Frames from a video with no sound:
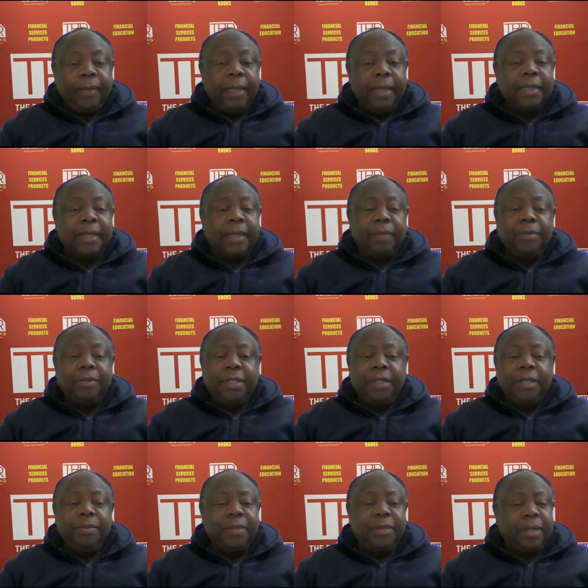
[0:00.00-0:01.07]
some
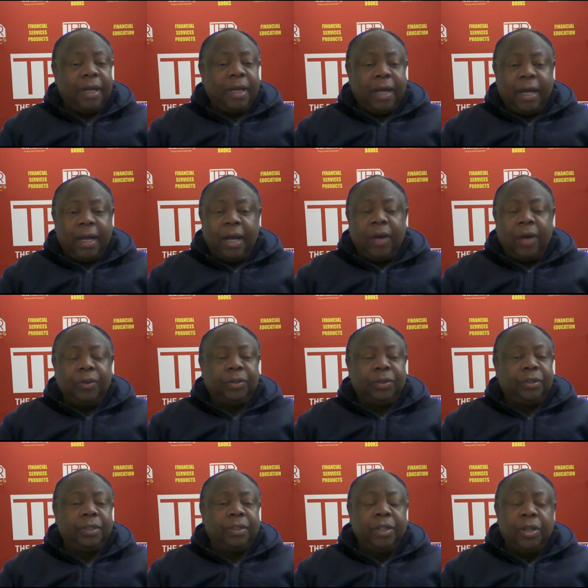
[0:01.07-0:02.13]
teams are out
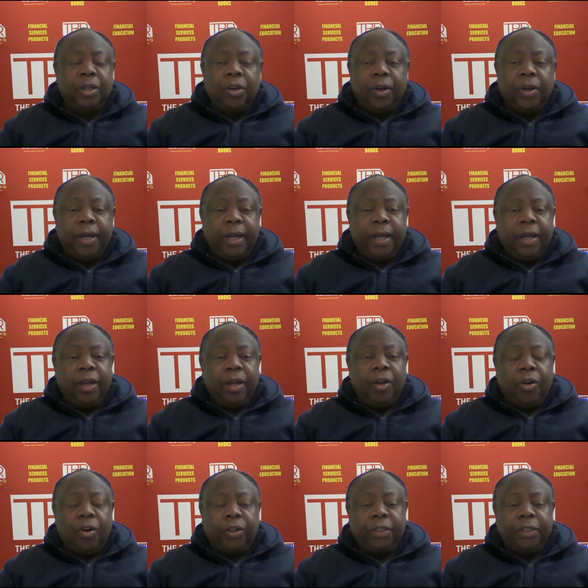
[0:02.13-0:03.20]

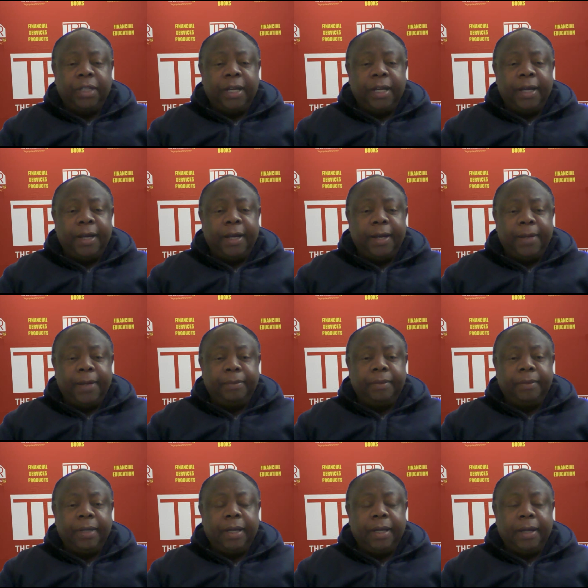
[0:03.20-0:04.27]
on
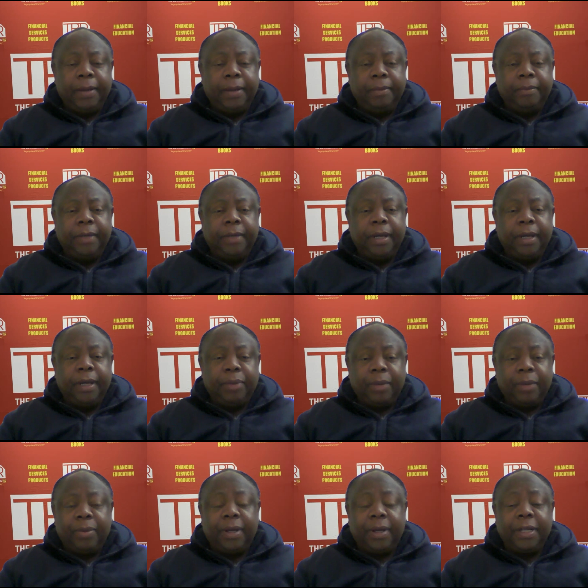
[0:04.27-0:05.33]

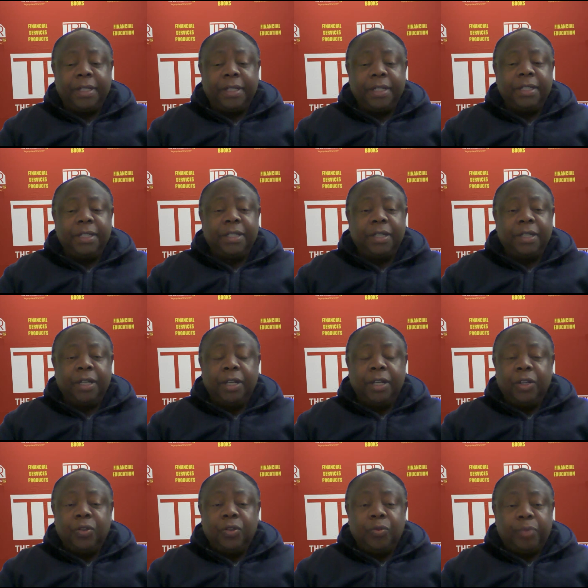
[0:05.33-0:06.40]
preparations
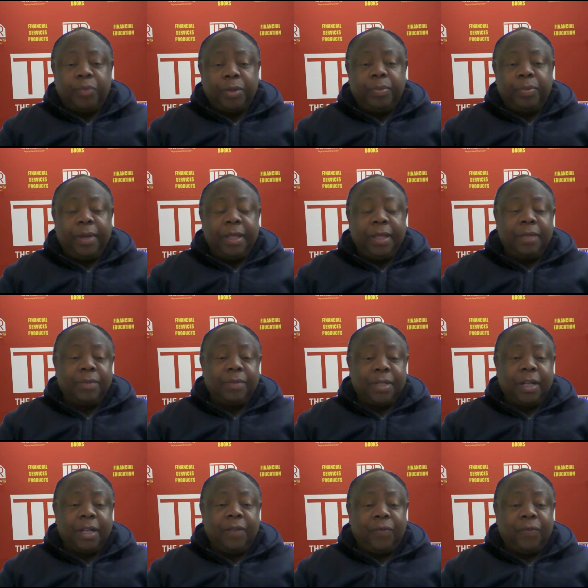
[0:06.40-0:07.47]
to prepare
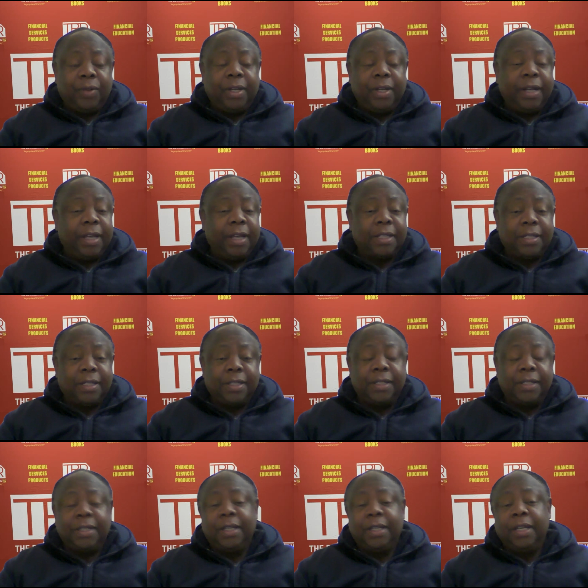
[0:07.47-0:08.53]
themselves for the next
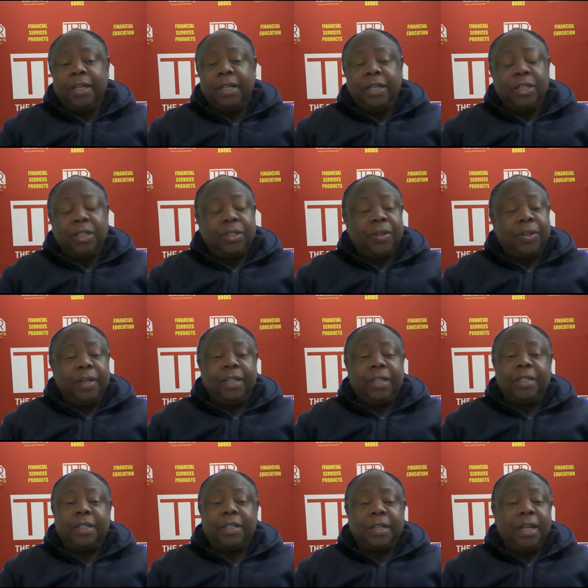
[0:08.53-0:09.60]
season. So
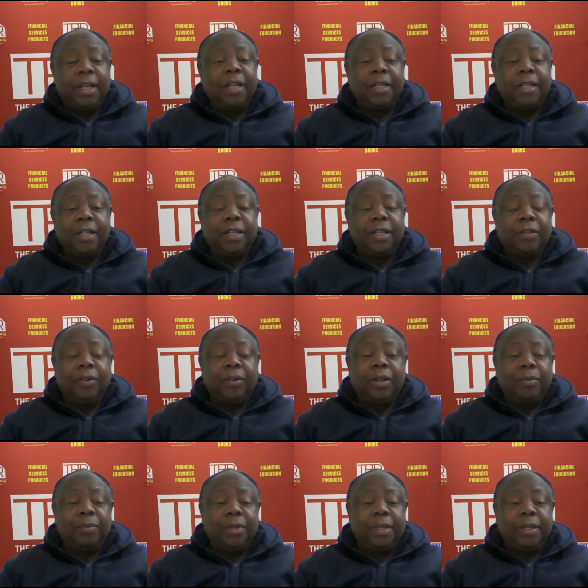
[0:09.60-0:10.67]
it's really going
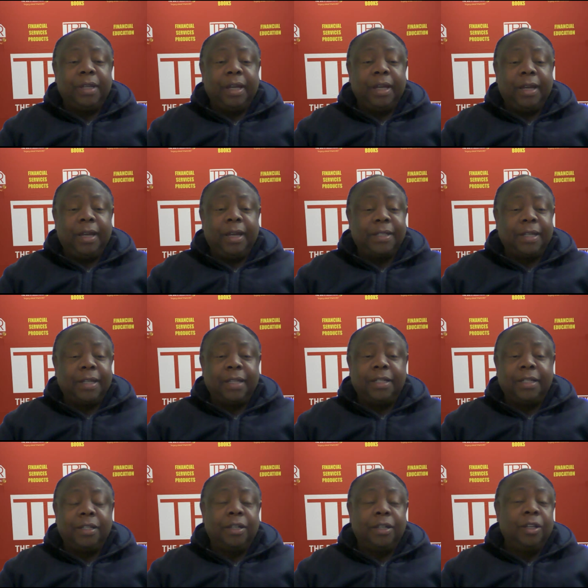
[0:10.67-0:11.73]
to be
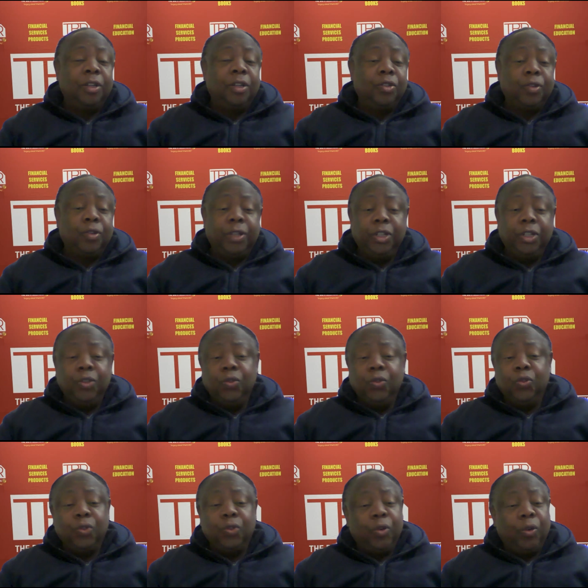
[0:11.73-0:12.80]
exciting. So the
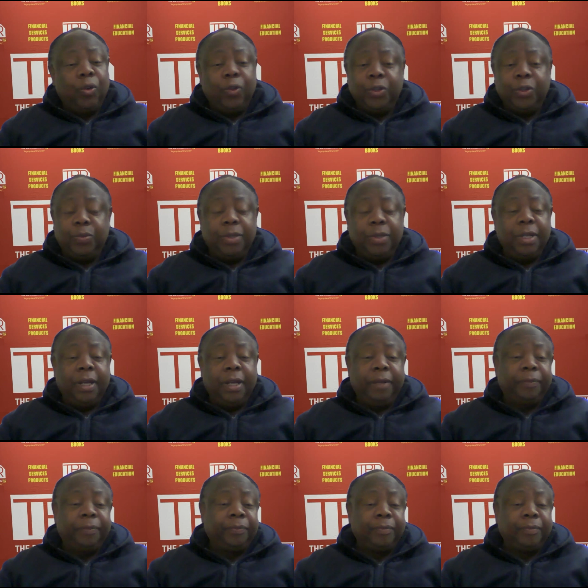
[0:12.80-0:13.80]
news will always be there.